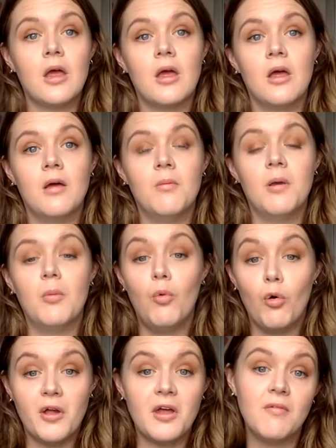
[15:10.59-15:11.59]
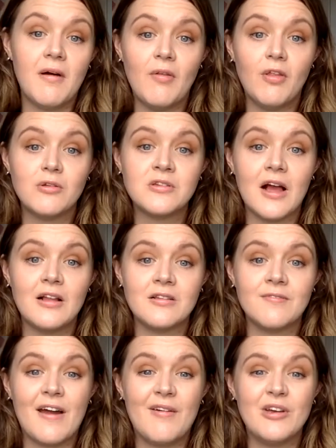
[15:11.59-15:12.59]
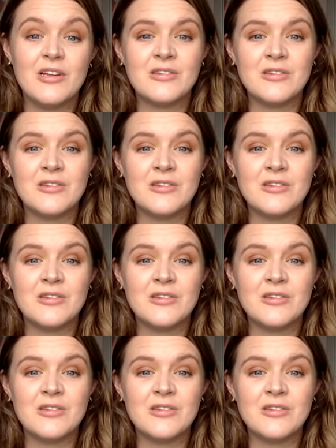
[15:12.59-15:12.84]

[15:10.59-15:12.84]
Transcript: and walking around those kinds of areas.